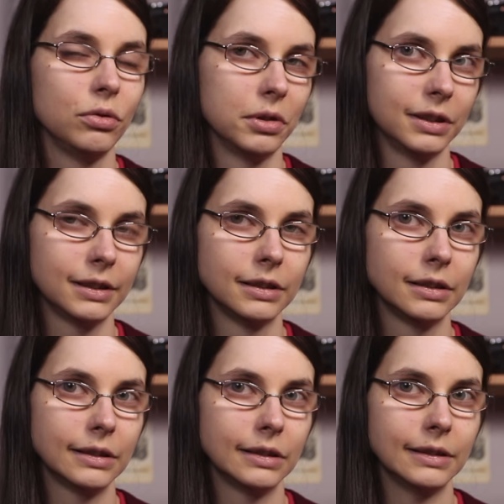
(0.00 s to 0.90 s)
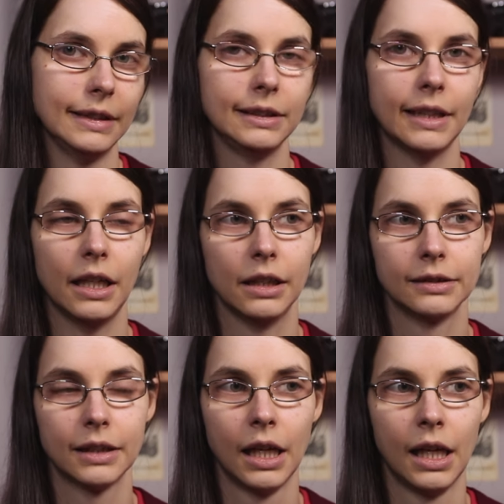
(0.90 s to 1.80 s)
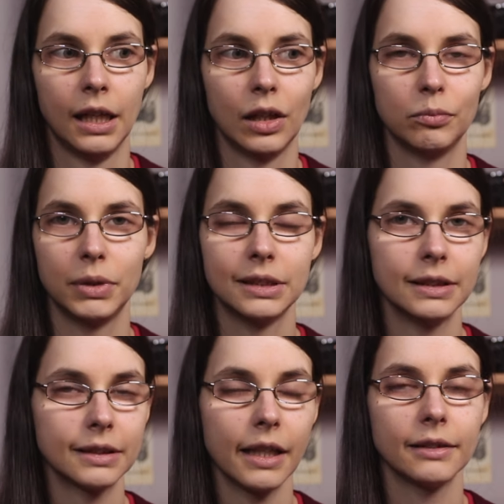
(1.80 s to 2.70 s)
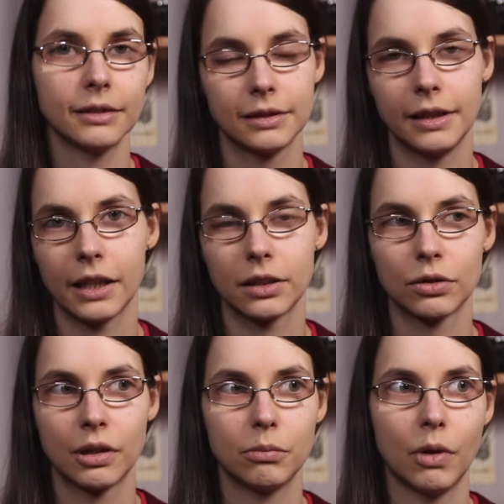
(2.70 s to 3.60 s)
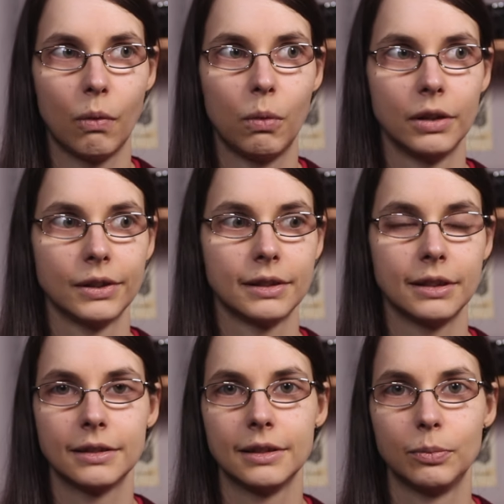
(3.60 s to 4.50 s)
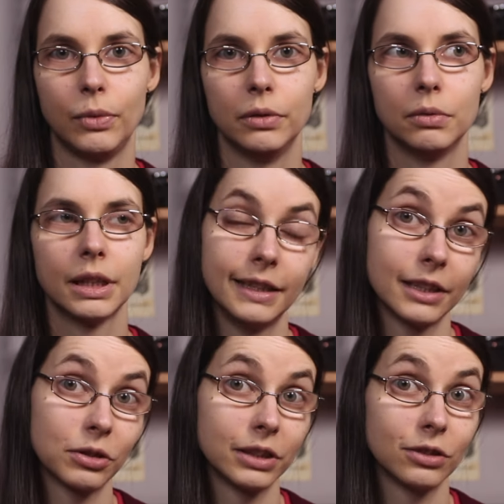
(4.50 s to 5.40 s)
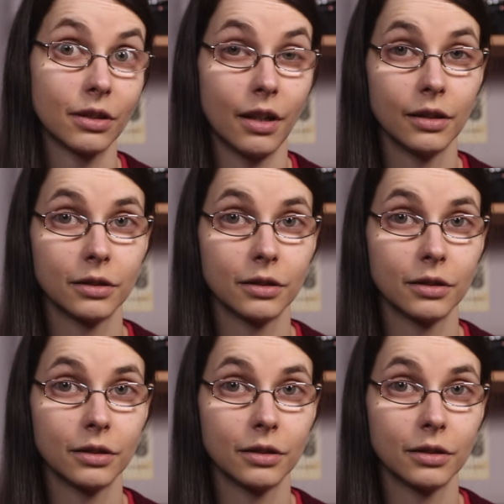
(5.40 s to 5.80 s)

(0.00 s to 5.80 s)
nuances that it has. But in this case, the Ektachrome was just this blue and I tried to color